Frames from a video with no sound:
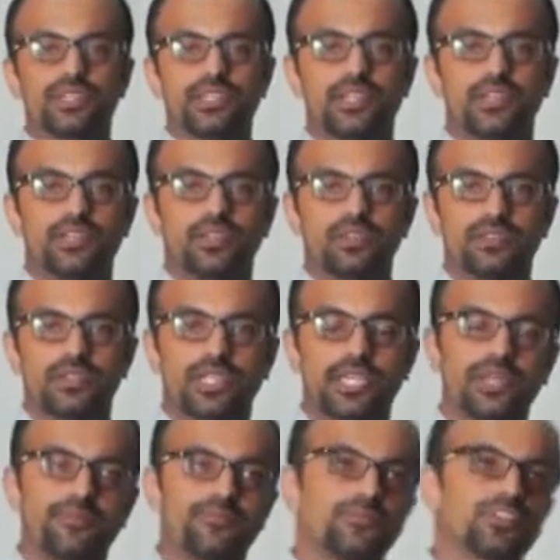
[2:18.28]
a turnaround
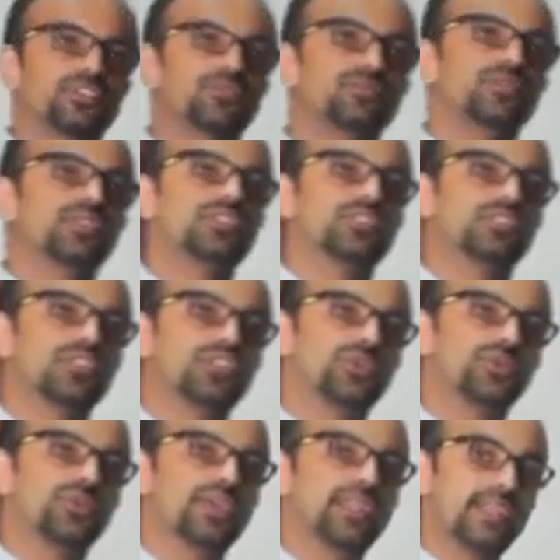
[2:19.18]
time, which means
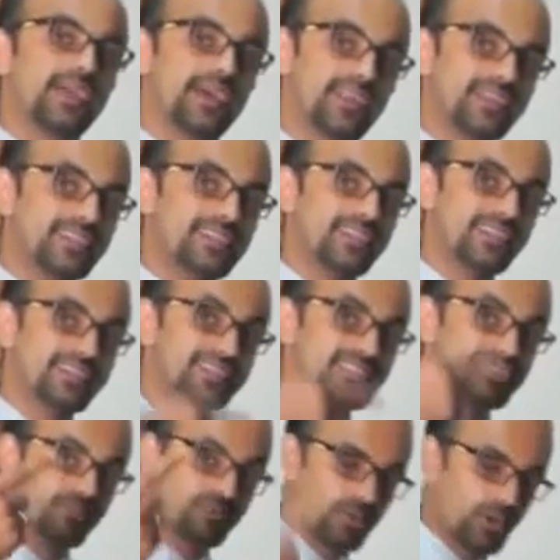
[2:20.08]
that you can
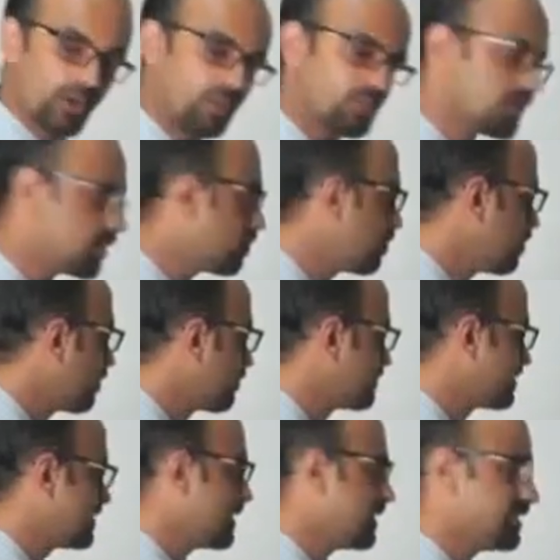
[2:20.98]
address the problem
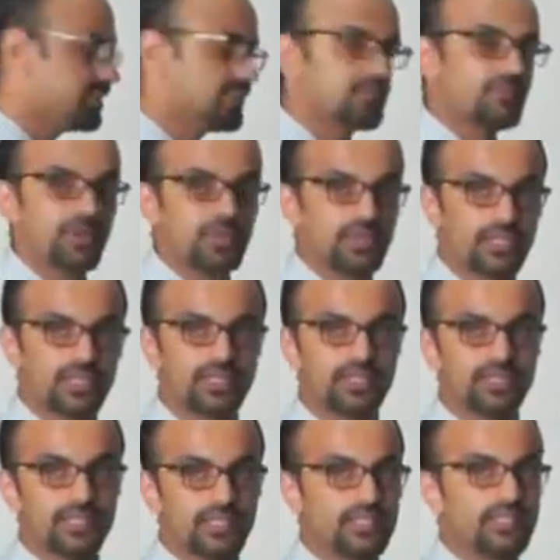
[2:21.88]
of changing
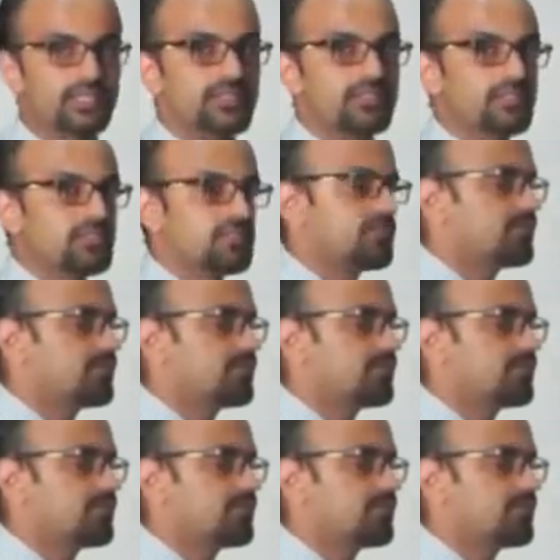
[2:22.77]
market conditions